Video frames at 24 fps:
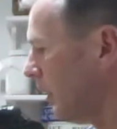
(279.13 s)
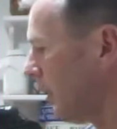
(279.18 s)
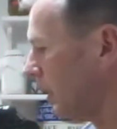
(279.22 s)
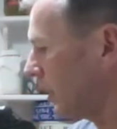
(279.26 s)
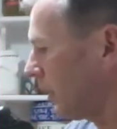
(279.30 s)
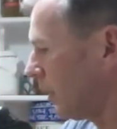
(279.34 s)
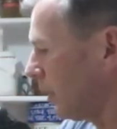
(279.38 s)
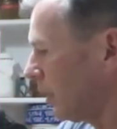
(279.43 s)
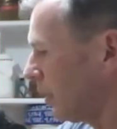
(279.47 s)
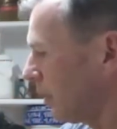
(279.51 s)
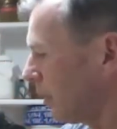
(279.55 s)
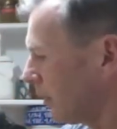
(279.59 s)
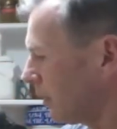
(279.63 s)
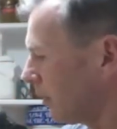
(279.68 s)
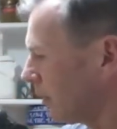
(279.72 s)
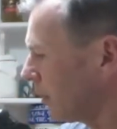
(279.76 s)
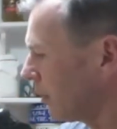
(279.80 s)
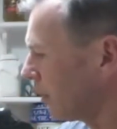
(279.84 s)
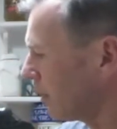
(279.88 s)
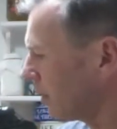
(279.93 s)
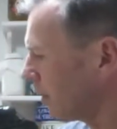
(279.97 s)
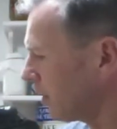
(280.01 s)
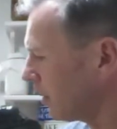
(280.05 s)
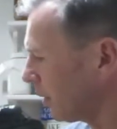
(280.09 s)
then,
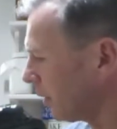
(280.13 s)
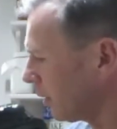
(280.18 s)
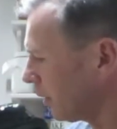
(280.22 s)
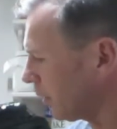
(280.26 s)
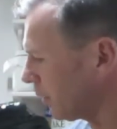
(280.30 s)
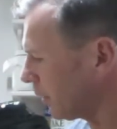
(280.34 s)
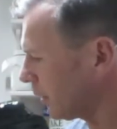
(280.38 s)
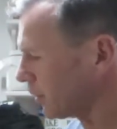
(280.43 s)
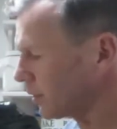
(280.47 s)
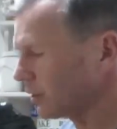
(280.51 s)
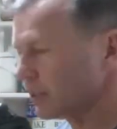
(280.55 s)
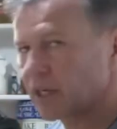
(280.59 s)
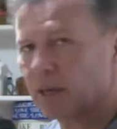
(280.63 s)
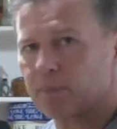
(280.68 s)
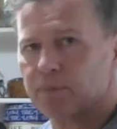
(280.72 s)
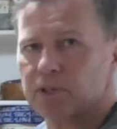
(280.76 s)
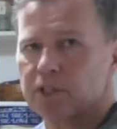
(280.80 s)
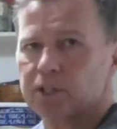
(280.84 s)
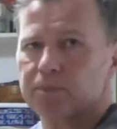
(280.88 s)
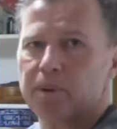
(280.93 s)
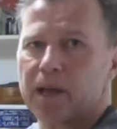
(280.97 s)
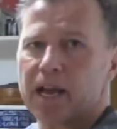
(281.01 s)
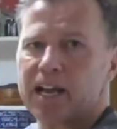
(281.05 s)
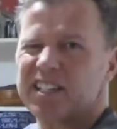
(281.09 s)
there's a couple
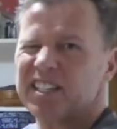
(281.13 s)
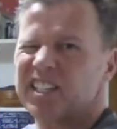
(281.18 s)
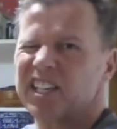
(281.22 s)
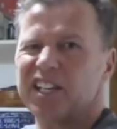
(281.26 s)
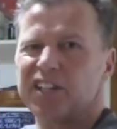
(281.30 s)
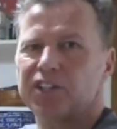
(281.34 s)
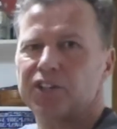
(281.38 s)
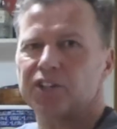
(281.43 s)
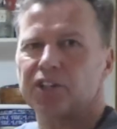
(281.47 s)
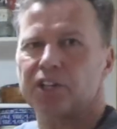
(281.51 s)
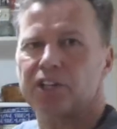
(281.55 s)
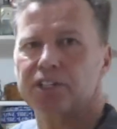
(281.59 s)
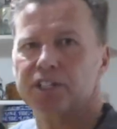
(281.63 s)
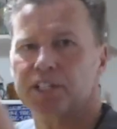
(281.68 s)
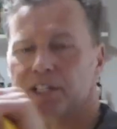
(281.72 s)
of spare t-shirts